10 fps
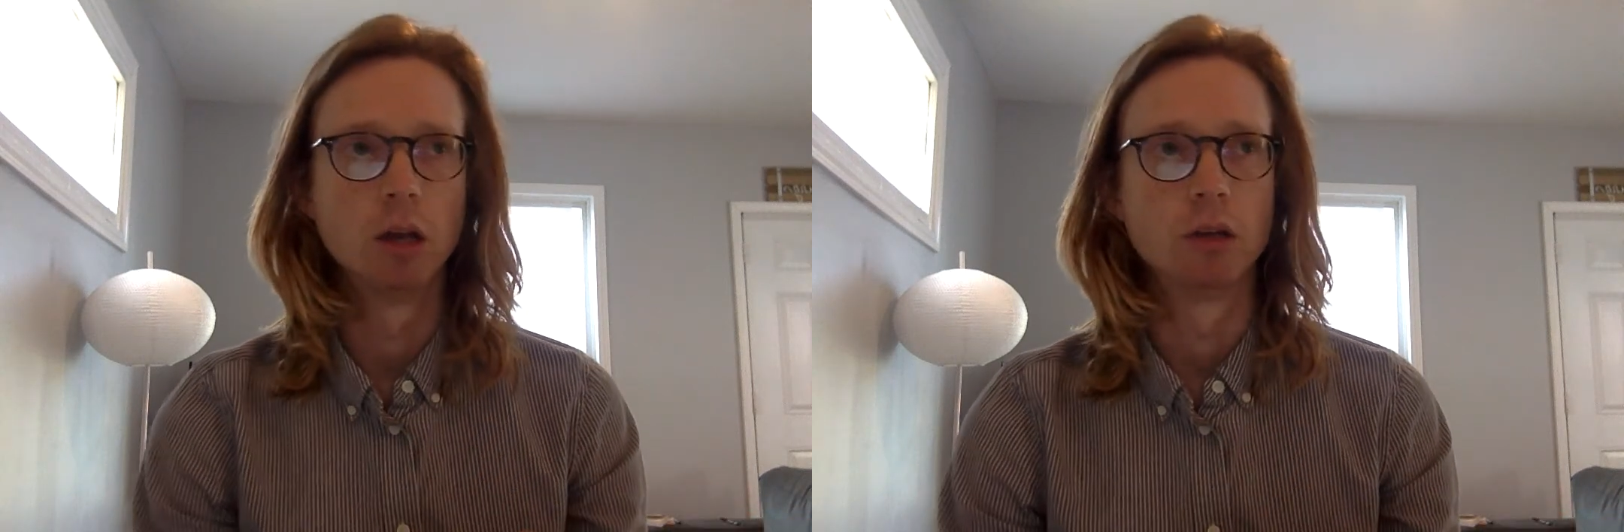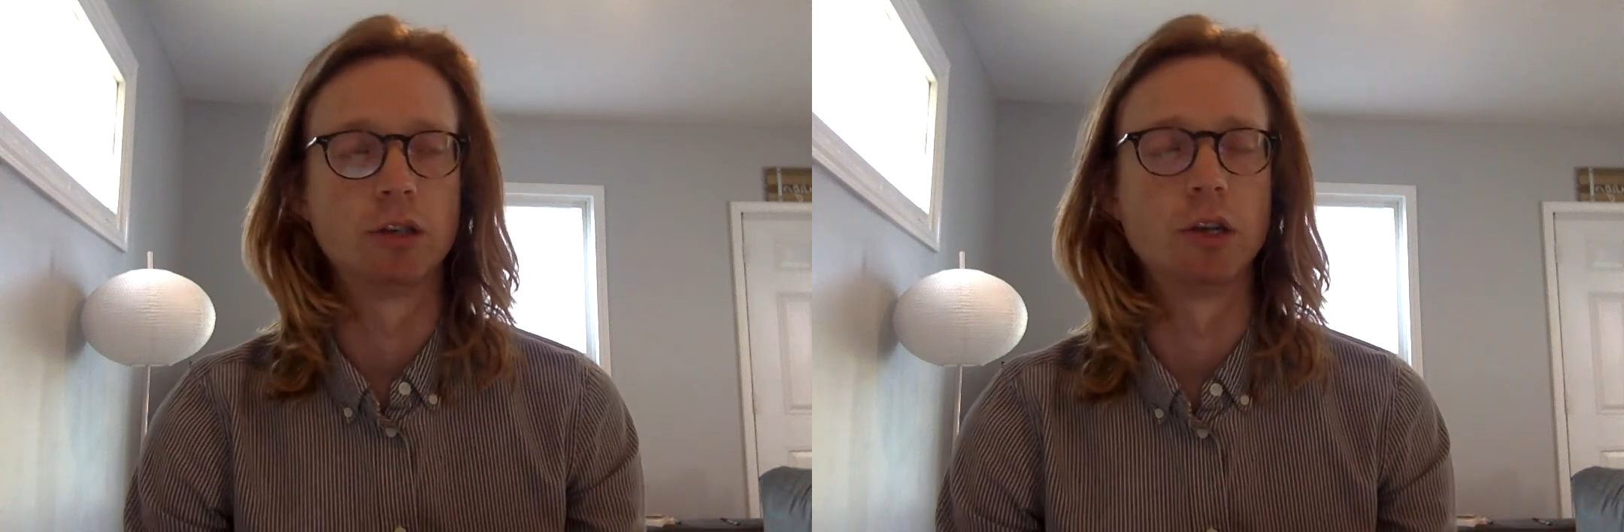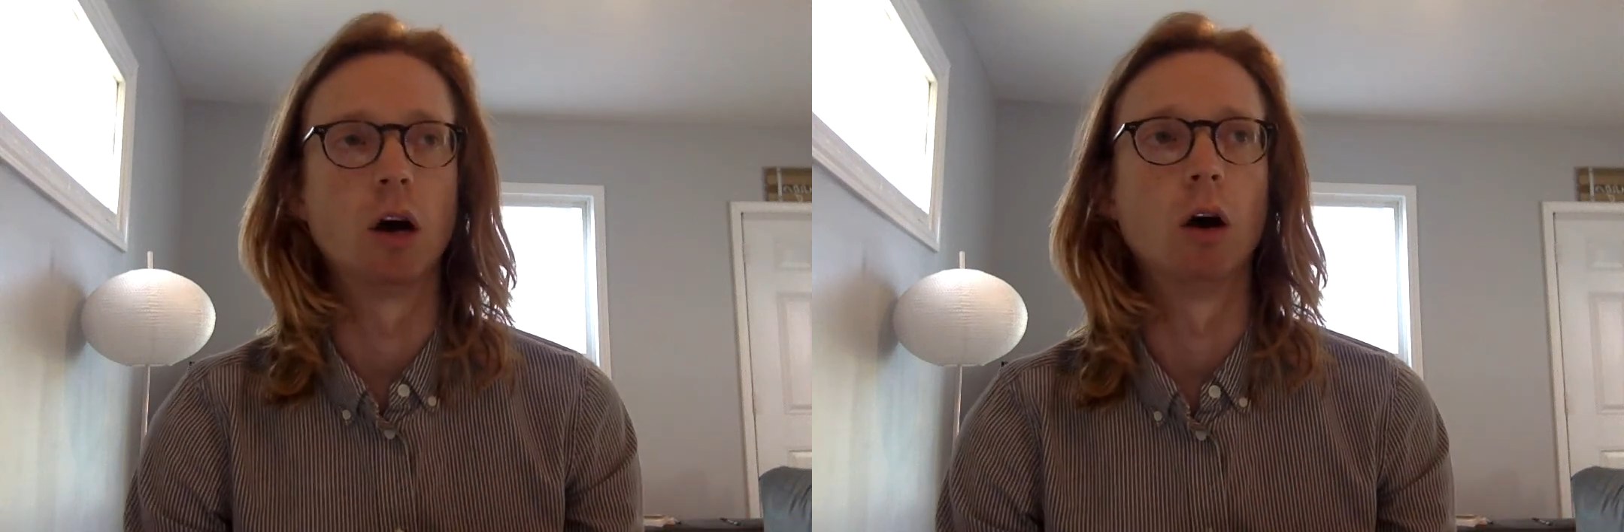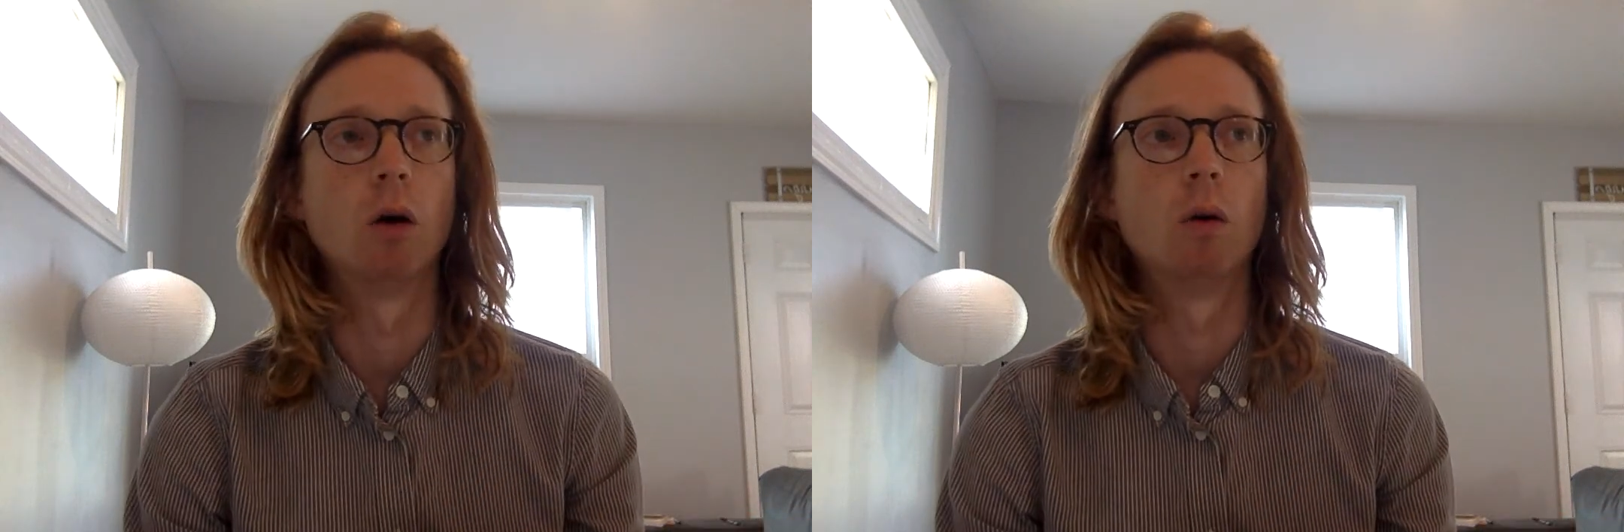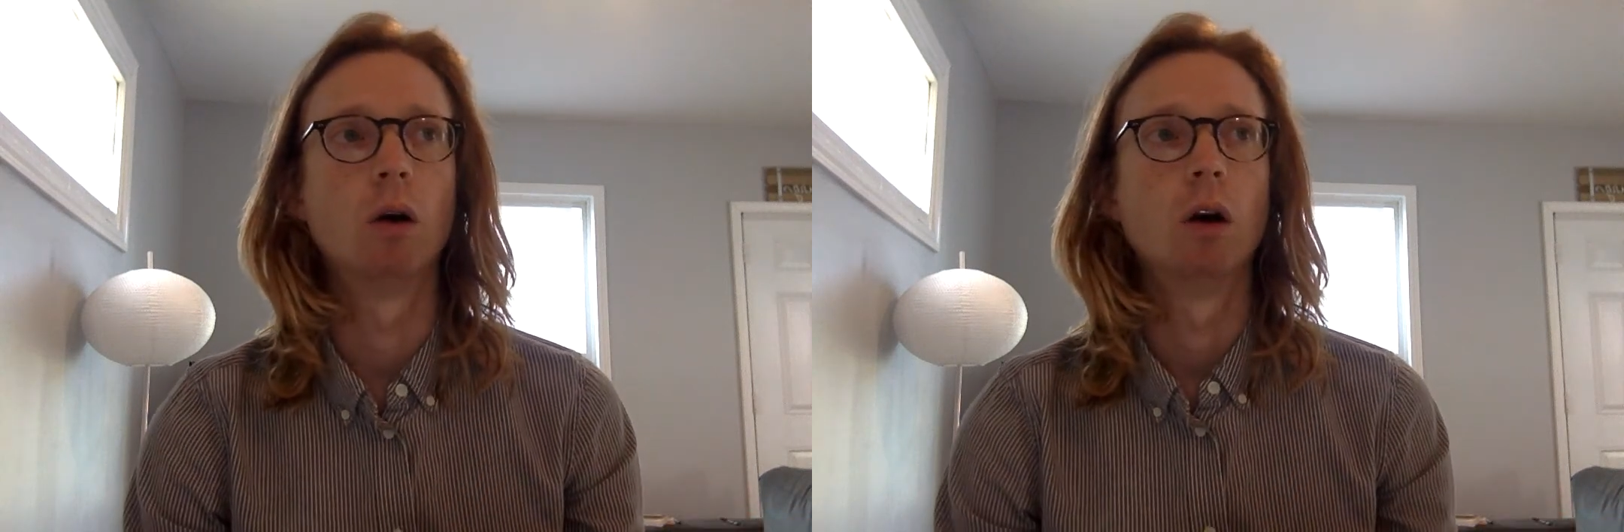
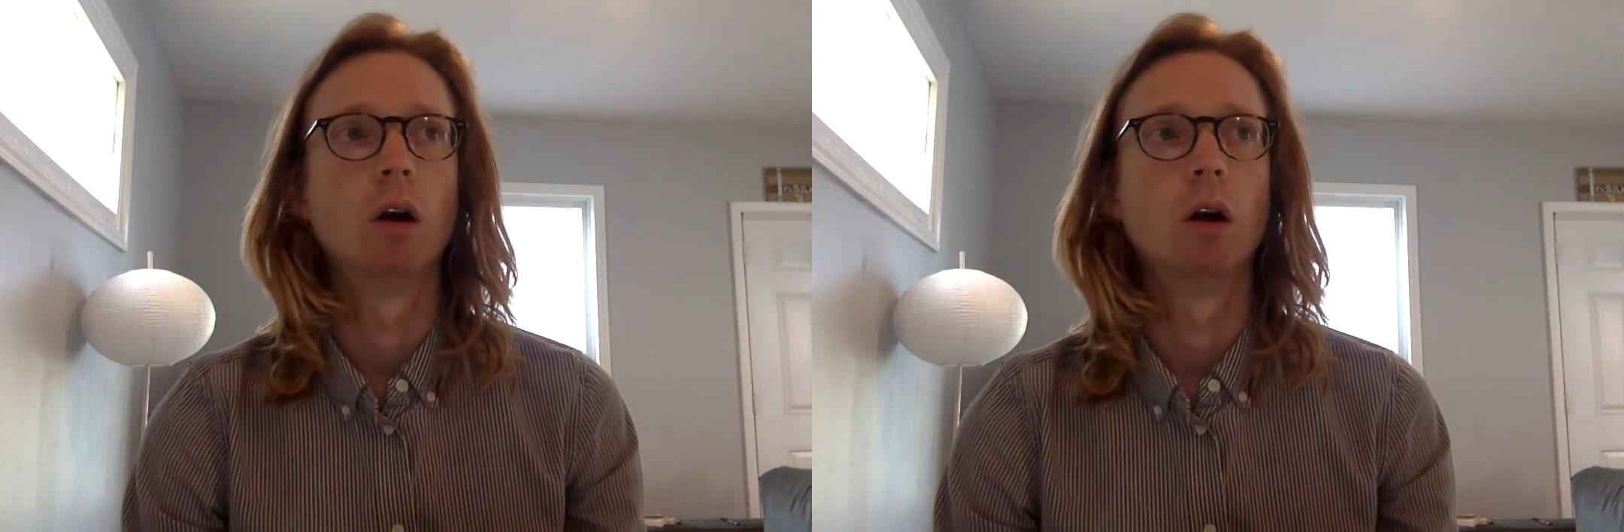So,